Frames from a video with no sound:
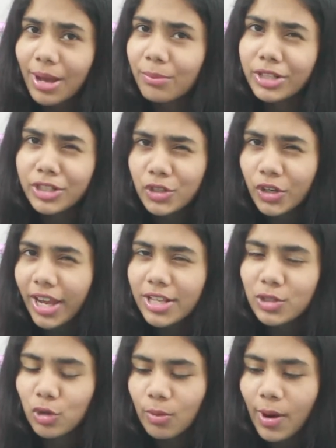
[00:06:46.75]
I'm pretty sure you
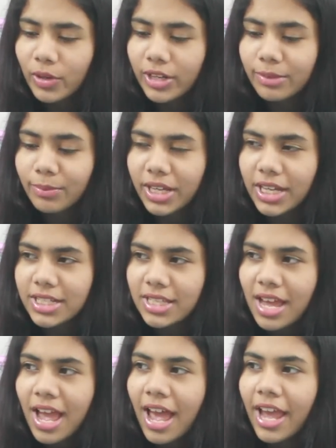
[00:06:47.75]
guys know about it
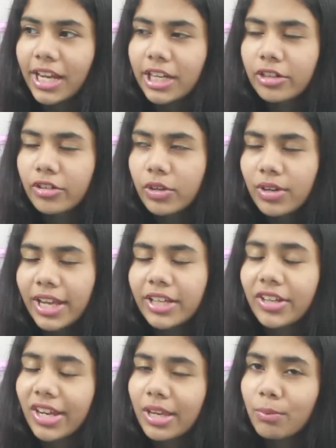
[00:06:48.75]
because it grew
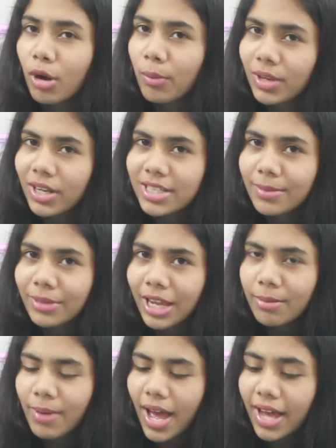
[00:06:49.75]
like really popular some
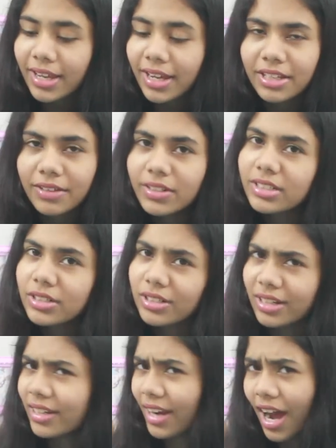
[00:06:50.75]
time back, and
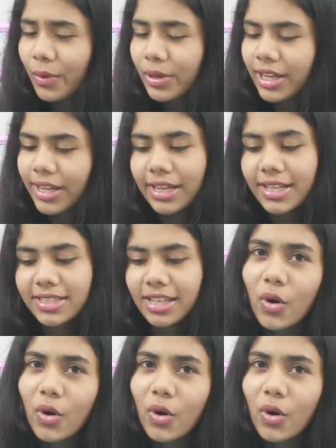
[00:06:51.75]
even now it is.